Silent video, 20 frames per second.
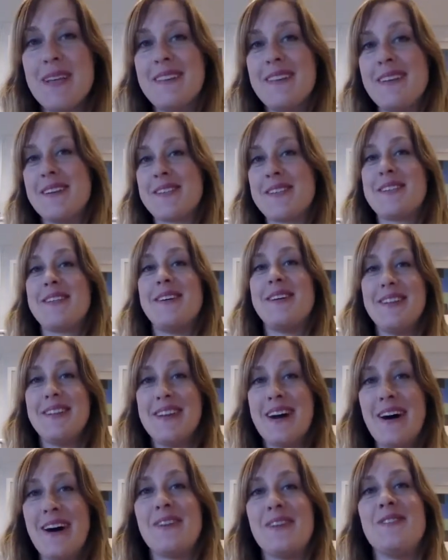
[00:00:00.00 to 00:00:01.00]
And there's still a
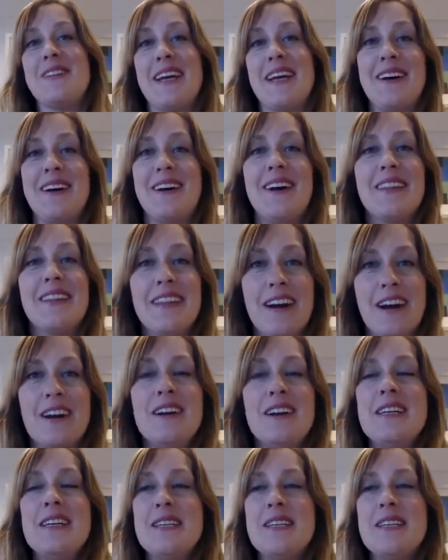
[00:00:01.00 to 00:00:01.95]
lot of data on there.